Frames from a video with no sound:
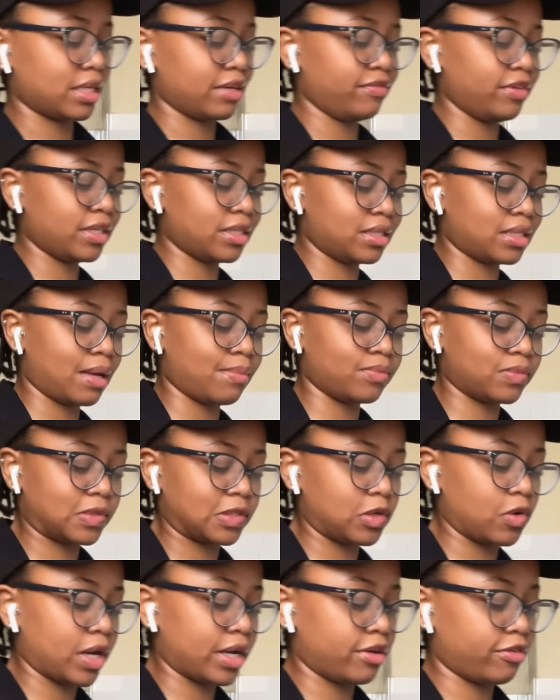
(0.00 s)
giving some
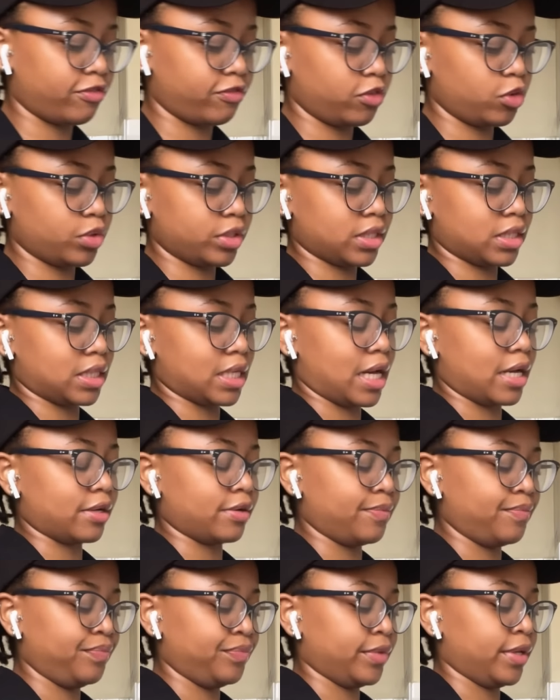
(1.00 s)
slimy flu inside
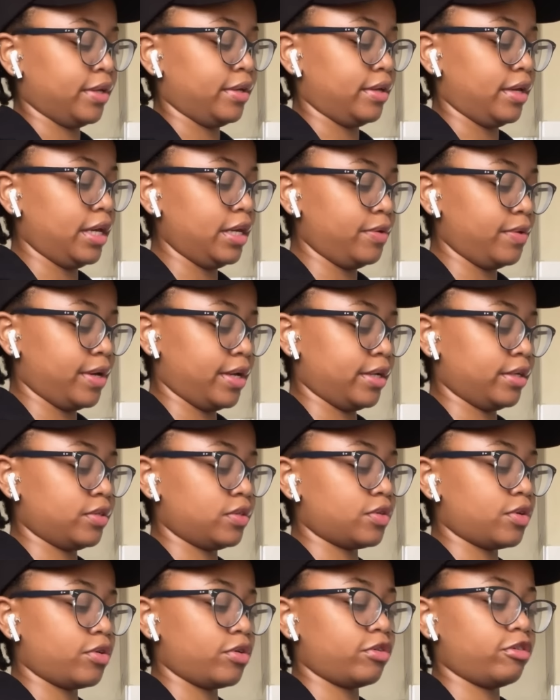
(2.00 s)
anyway
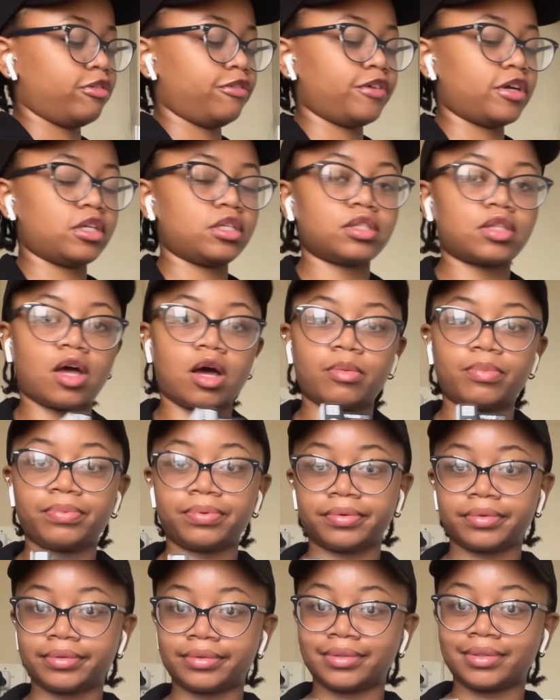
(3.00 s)
so first up
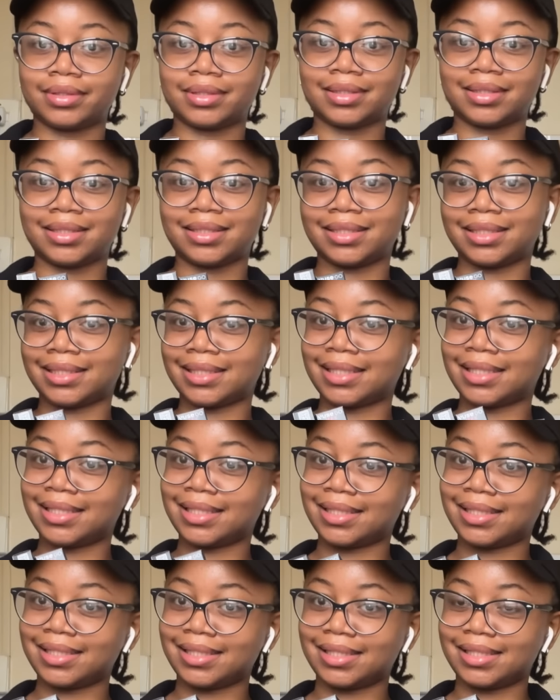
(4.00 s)

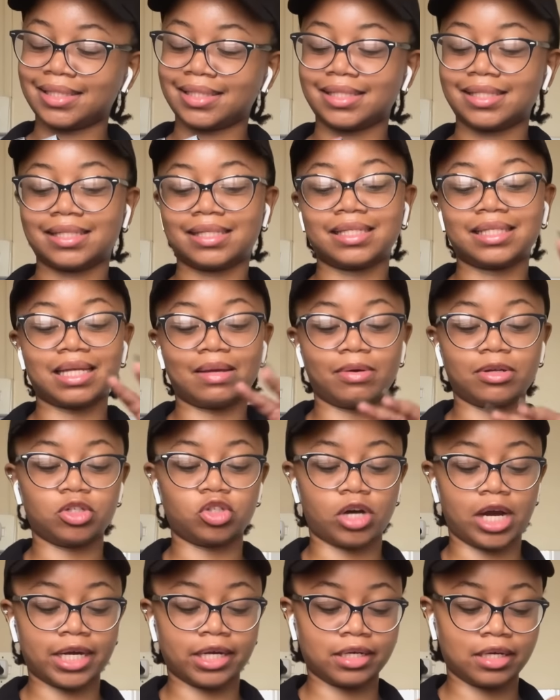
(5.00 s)
since I'm a
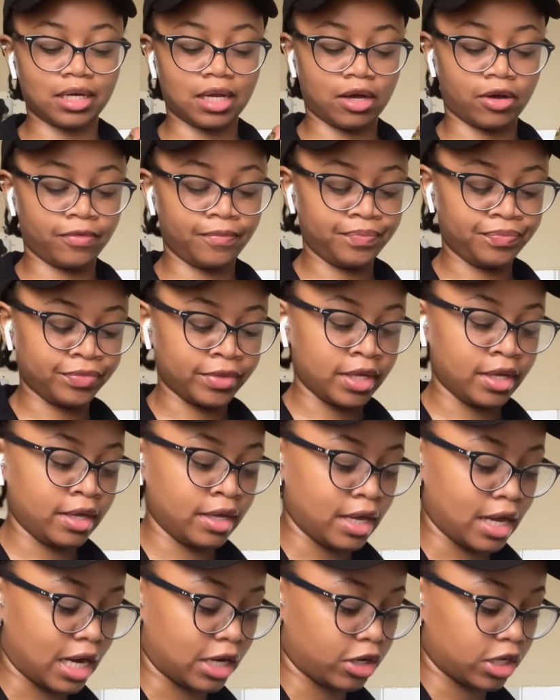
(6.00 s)
dragon now.
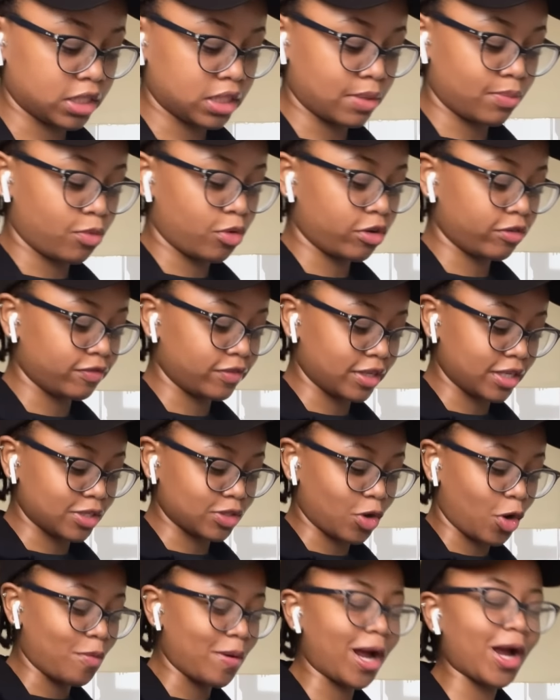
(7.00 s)
I got some more of
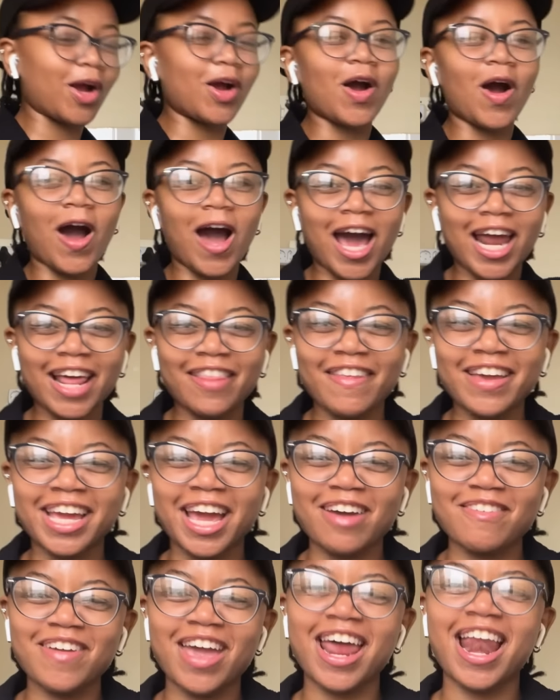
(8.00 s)
these. Oh my god, they
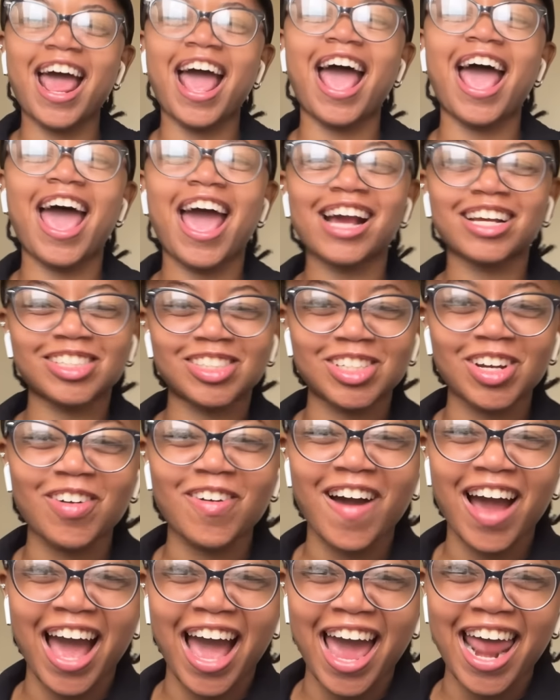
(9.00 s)
gave me an extra
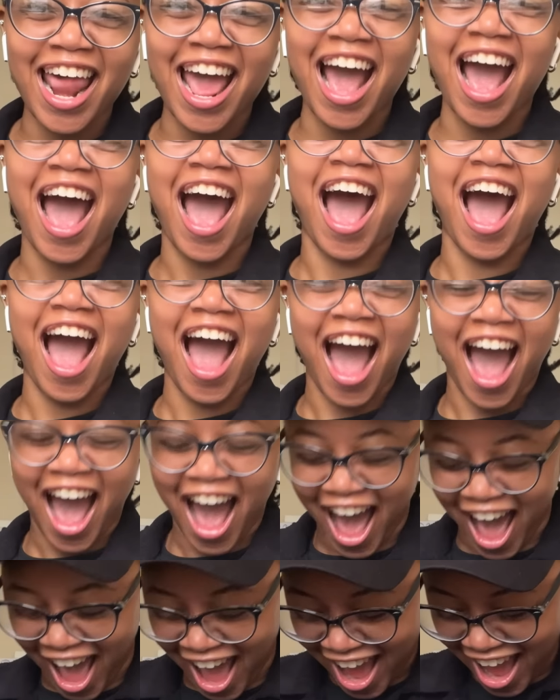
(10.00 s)

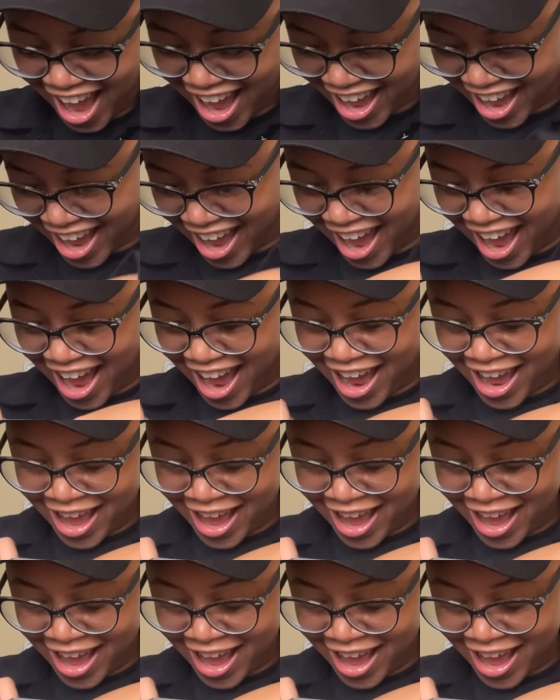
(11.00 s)
one!